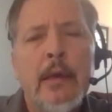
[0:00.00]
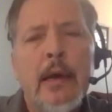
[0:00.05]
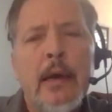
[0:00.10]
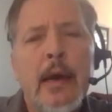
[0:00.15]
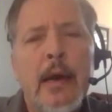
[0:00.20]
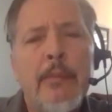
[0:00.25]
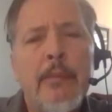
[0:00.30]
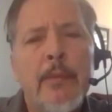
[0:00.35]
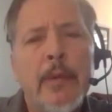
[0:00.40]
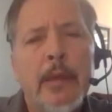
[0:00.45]

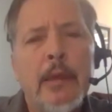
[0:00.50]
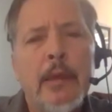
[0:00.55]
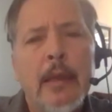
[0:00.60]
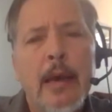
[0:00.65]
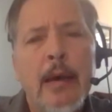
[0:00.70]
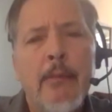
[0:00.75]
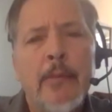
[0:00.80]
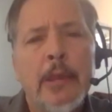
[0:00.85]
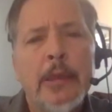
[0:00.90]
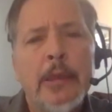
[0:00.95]
Ahmed
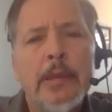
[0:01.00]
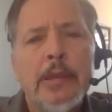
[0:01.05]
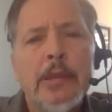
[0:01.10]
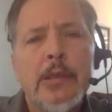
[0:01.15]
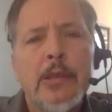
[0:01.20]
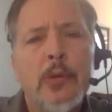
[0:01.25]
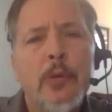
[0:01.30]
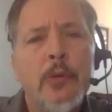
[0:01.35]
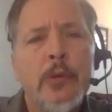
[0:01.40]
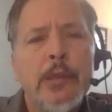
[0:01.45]

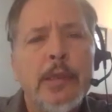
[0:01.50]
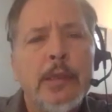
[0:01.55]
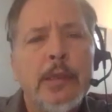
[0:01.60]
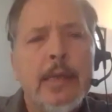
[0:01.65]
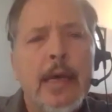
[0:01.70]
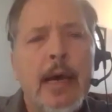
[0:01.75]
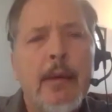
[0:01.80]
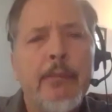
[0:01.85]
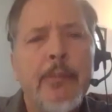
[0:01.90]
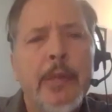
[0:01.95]
Lamlis, who is a
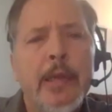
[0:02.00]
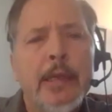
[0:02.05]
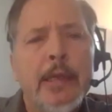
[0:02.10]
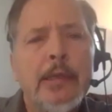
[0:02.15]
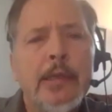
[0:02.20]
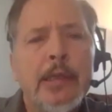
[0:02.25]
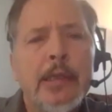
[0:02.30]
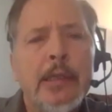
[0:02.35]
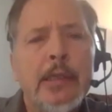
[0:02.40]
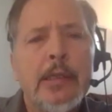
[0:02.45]
top
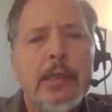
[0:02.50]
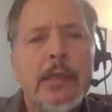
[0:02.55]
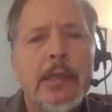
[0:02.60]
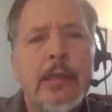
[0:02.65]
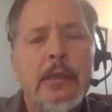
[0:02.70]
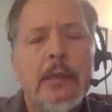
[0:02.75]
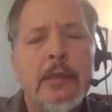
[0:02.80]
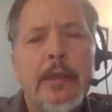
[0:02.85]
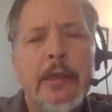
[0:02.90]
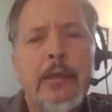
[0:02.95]

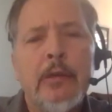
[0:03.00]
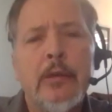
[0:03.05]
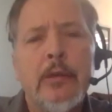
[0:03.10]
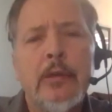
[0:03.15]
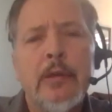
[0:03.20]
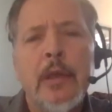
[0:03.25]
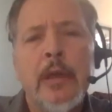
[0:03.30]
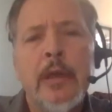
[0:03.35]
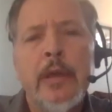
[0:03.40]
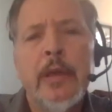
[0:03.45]
STC
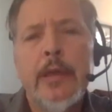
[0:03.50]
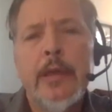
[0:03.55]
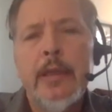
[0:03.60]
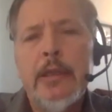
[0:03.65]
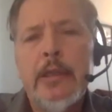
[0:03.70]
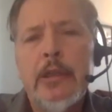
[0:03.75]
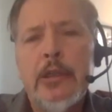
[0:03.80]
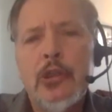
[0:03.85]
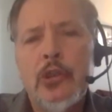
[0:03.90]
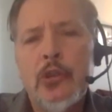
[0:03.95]
leader,
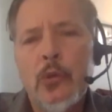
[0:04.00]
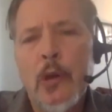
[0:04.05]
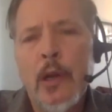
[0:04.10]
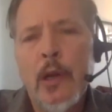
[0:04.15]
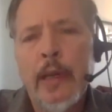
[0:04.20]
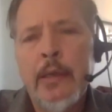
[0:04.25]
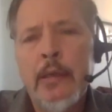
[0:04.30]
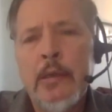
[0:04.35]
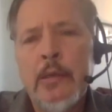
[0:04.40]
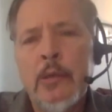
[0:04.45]
is
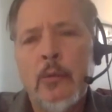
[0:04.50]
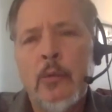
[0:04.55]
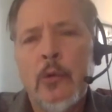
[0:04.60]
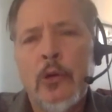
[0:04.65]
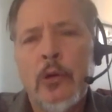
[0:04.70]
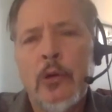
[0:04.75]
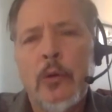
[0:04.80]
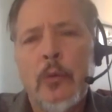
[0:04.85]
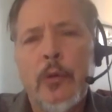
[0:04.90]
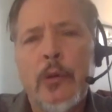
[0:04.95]
trying to
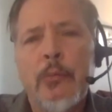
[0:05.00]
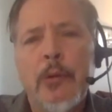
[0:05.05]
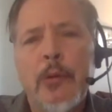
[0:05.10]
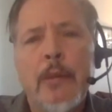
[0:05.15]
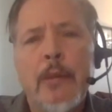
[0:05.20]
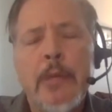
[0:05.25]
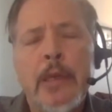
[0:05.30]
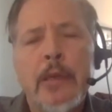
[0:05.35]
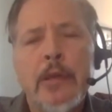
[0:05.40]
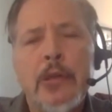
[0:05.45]
work with
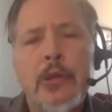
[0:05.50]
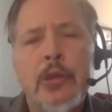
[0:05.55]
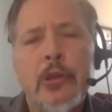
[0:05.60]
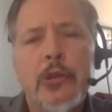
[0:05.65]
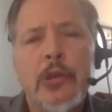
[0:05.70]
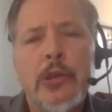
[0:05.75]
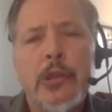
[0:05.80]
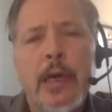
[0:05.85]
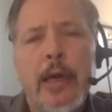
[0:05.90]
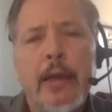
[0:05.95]
Prime
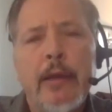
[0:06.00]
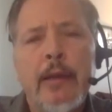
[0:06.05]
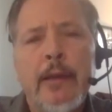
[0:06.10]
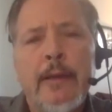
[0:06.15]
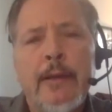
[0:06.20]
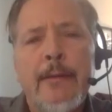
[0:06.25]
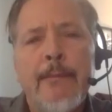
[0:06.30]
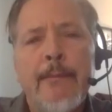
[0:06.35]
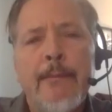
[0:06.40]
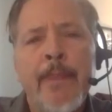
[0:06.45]
Minister
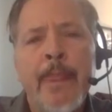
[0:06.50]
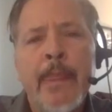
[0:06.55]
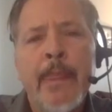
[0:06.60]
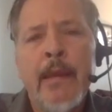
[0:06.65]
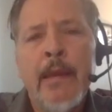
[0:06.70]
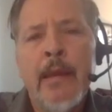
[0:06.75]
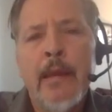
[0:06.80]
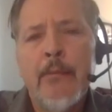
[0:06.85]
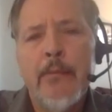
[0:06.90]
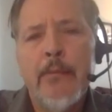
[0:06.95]
Saeed,
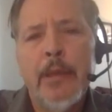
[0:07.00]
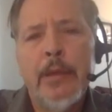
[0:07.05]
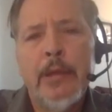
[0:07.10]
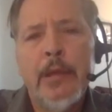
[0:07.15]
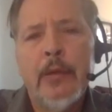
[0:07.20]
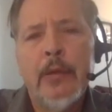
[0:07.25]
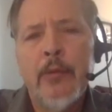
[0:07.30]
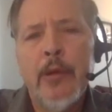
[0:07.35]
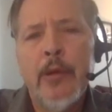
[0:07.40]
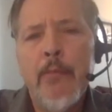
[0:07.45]
but
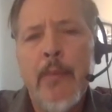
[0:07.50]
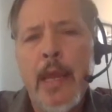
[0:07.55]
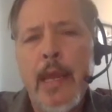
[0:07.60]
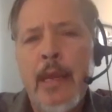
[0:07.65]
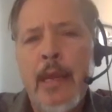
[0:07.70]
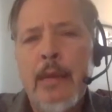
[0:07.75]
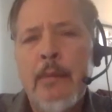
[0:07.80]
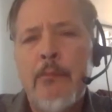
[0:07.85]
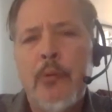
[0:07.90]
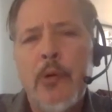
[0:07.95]
there
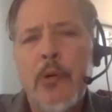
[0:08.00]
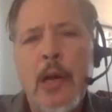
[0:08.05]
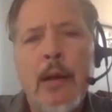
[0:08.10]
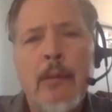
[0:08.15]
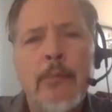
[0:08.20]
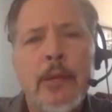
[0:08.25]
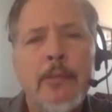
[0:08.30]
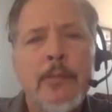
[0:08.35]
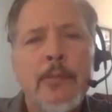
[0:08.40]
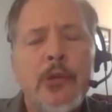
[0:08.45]
remain
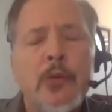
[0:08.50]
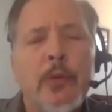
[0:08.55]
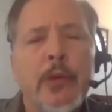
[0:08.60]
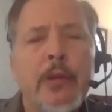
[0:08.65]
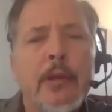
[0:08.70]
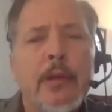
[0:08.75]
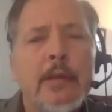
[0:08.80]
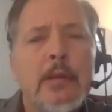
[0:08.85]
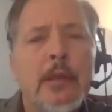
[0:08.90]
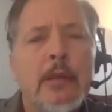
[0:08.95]
problems
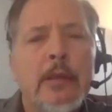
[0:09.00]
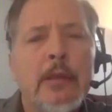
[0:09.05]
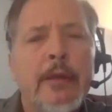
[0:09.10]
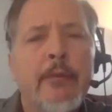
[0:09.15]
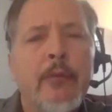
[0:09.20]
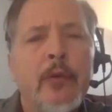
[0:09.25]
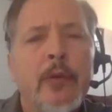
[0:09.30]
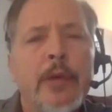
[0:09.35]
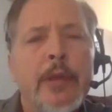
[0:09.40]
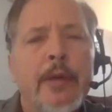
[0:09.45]
with the
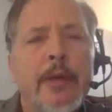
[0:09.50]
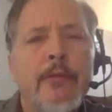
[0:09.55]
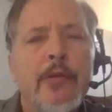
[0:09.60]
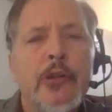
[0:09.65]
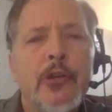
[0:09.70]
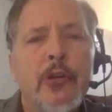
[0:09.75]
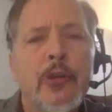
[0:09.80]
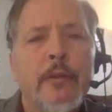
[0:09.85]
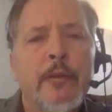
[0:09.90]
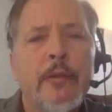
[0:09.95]
delivery of
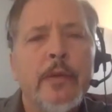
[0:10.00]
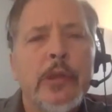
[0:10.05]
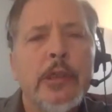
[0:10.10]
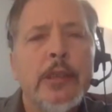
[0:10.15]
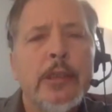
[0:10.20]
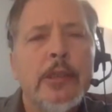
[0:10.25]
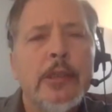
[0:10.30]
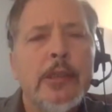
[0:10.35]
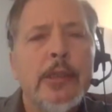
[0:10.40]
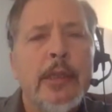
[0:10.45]

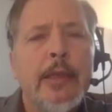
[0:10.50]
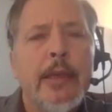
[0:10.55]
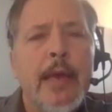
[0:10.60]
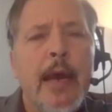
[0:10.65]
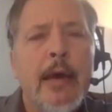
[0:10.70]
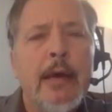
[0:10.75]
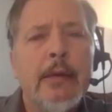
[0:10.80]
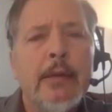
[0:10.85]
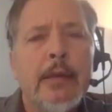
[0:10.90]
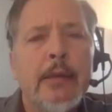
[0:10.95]
services in
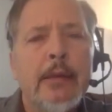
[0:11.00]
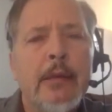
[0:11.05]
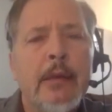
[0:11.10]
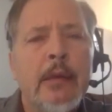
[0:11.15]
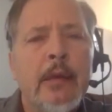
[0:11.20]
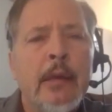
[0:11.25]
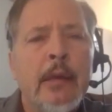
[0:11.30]
Aden.